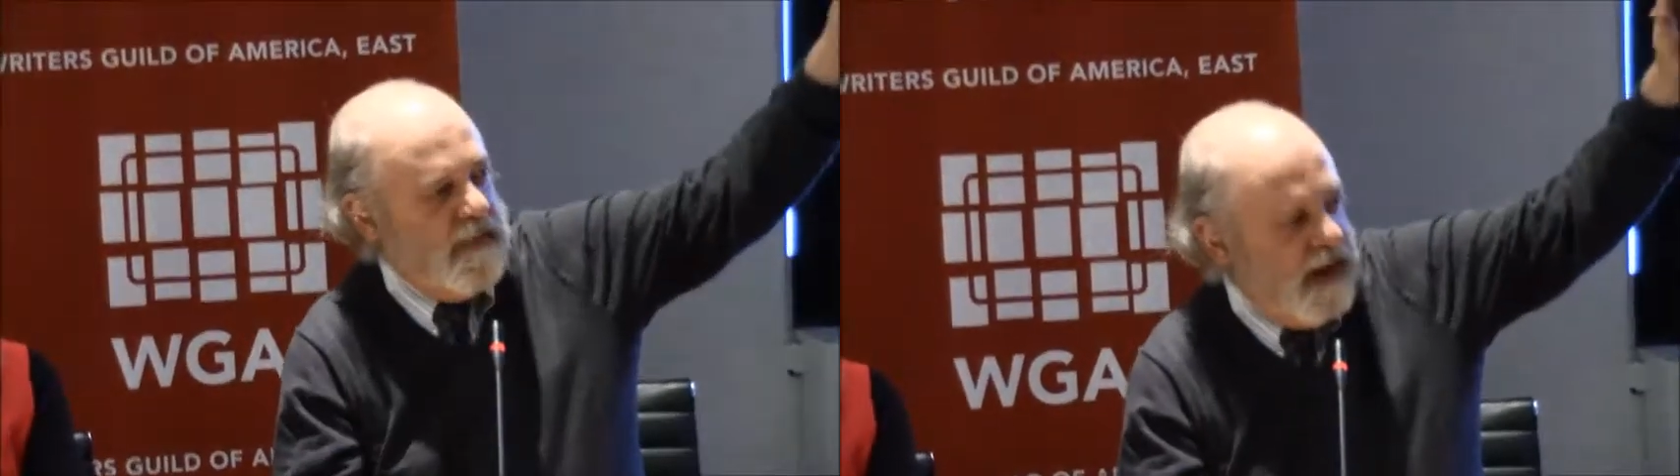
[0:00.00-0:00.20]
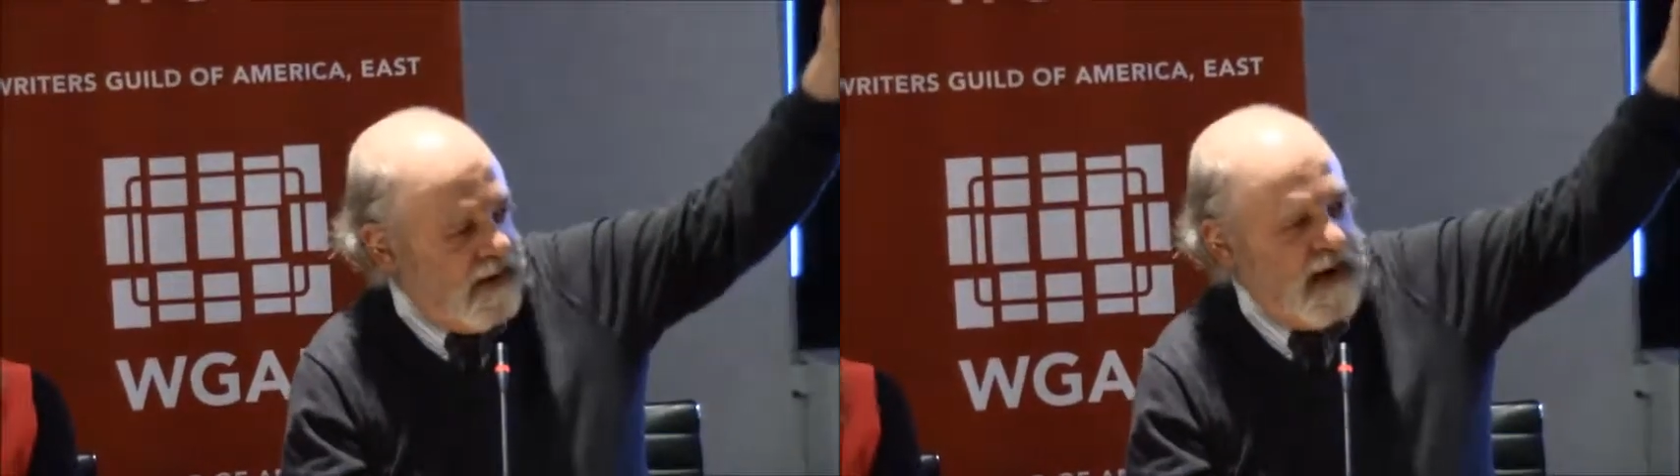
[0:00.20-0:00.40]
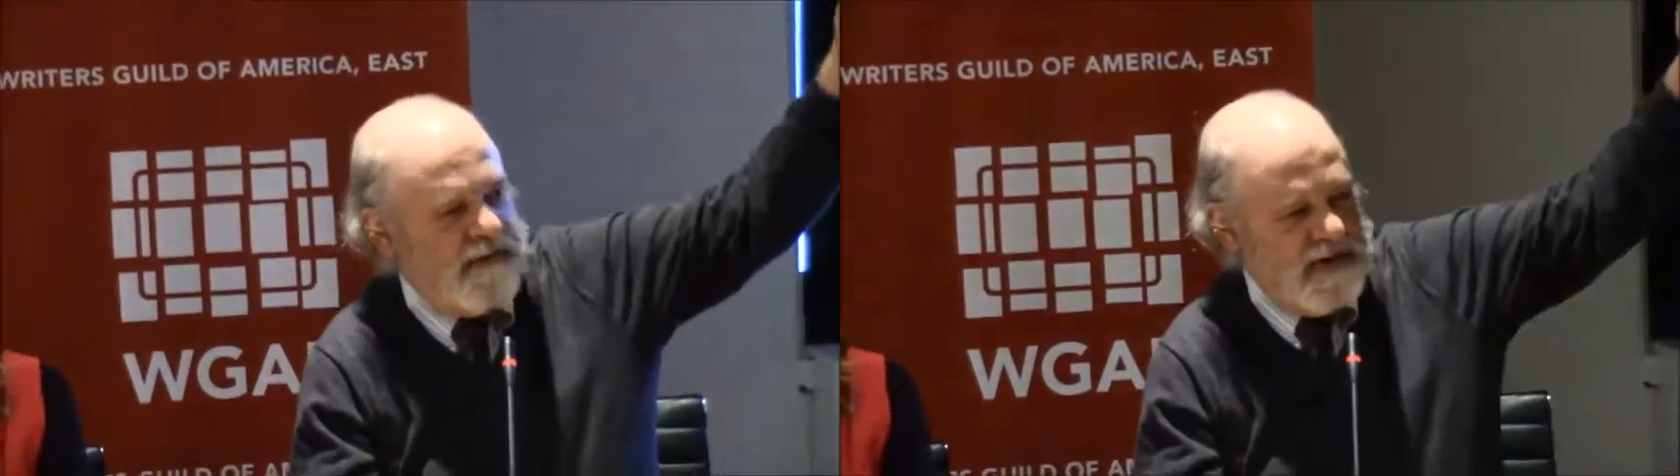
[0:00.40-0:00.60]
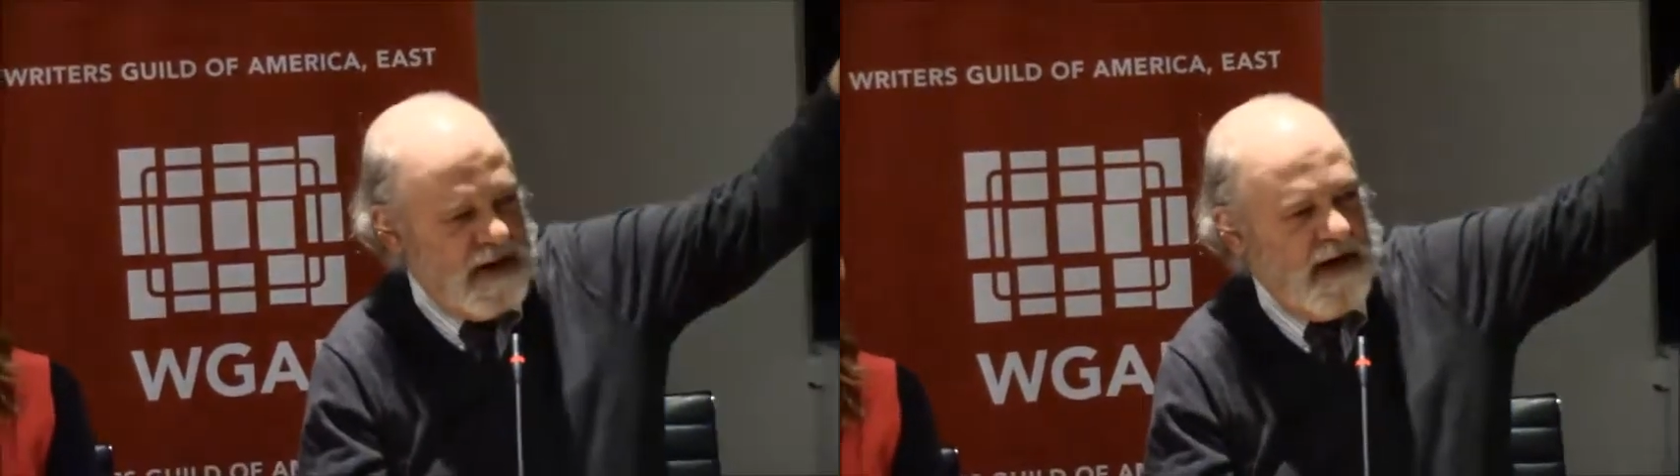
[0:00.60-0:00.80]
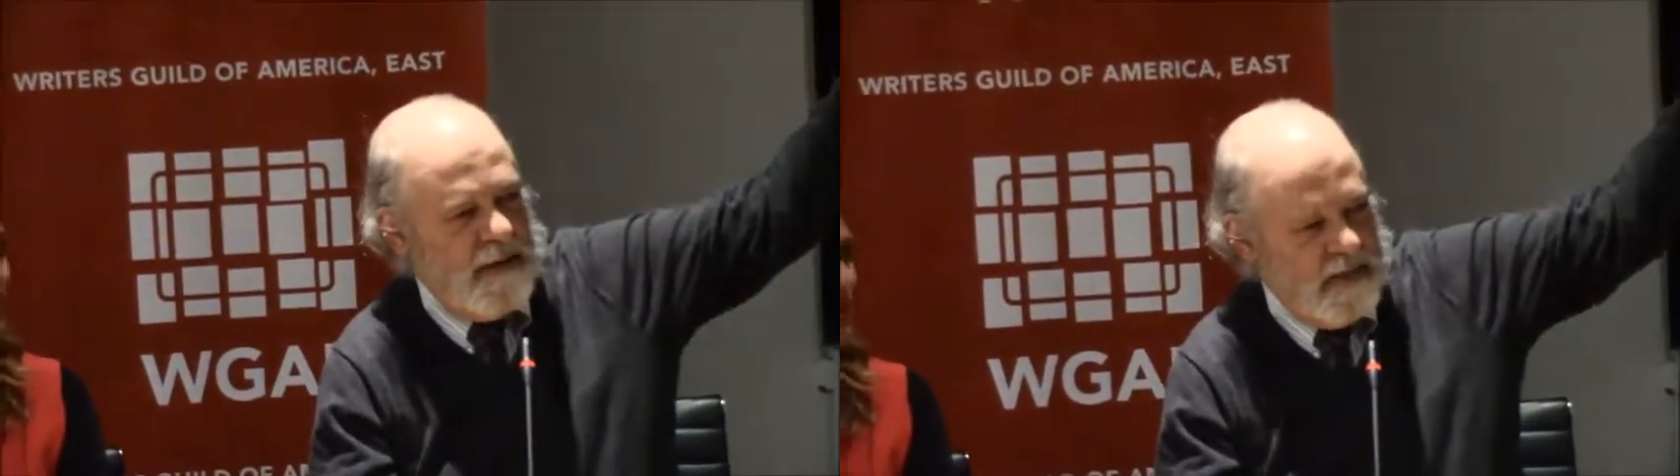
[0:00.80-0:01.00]
rate covers
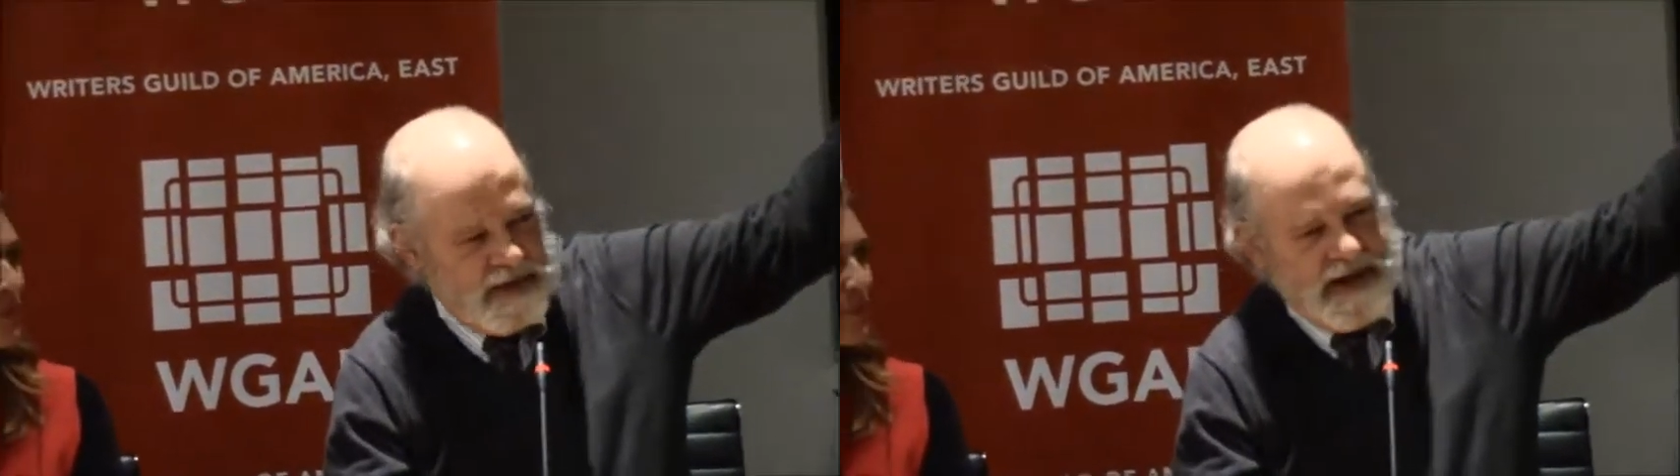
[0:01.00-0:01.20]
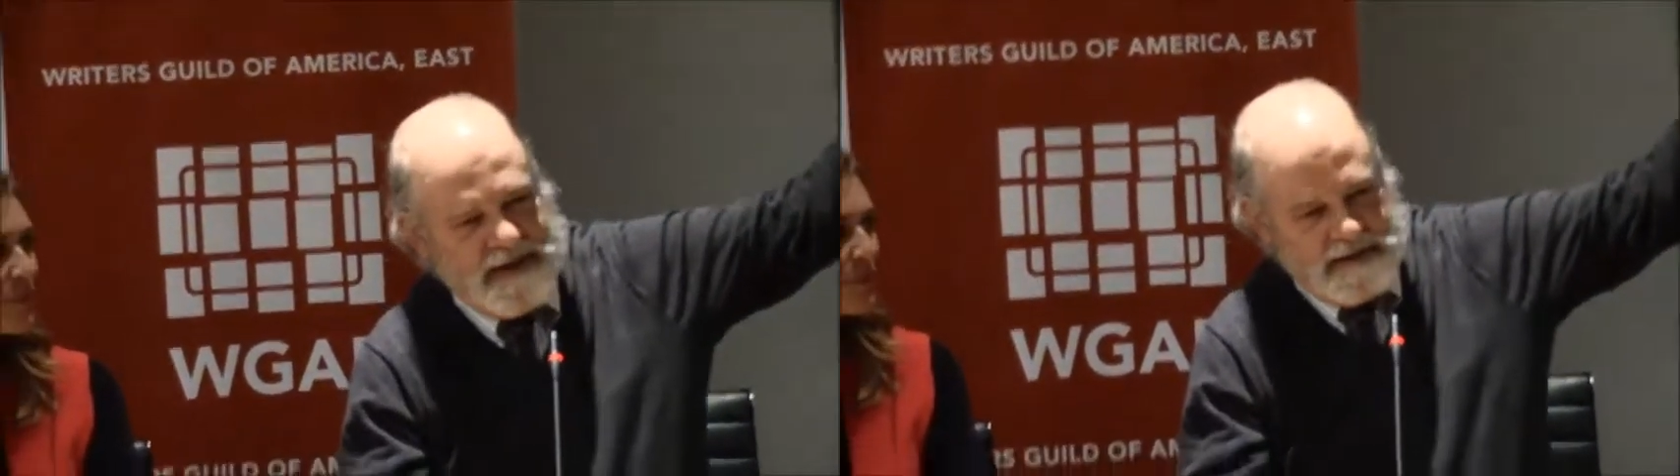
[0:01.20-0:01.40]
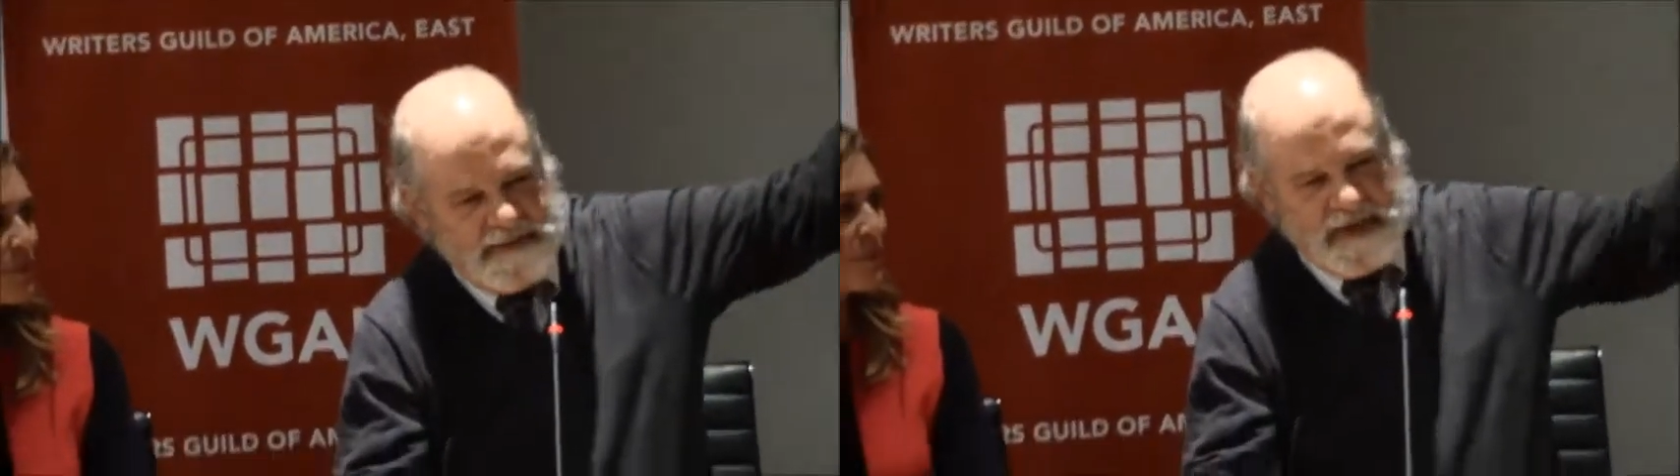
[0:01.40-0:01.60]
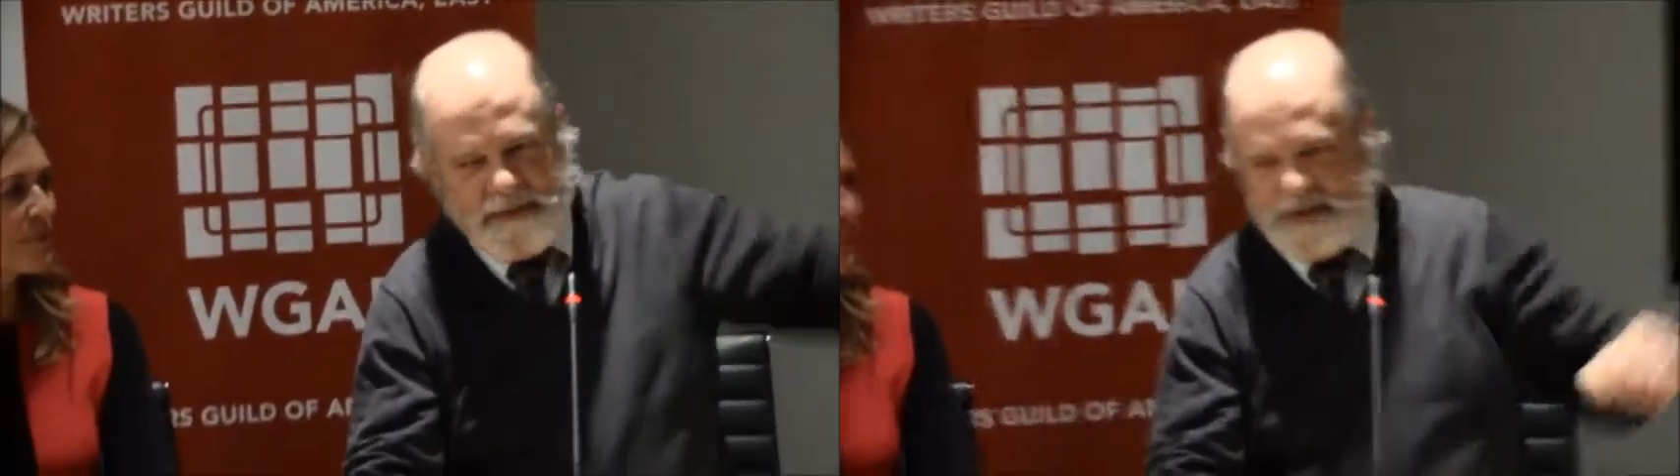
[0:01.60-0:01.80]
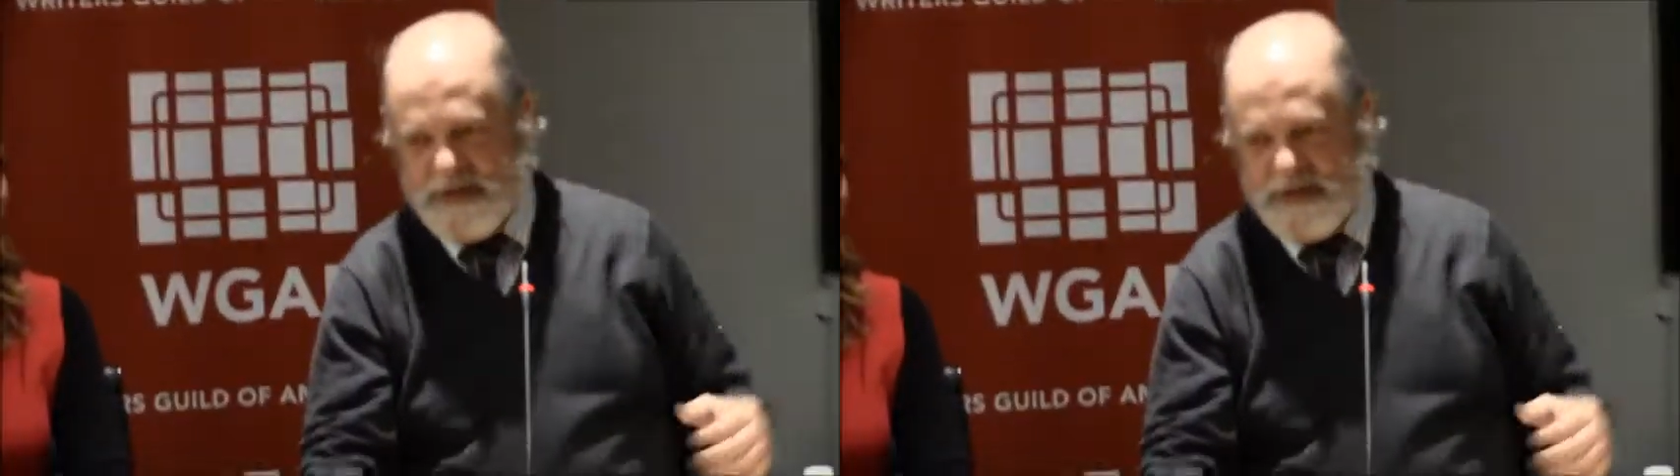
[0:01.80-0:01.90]
at 100%, which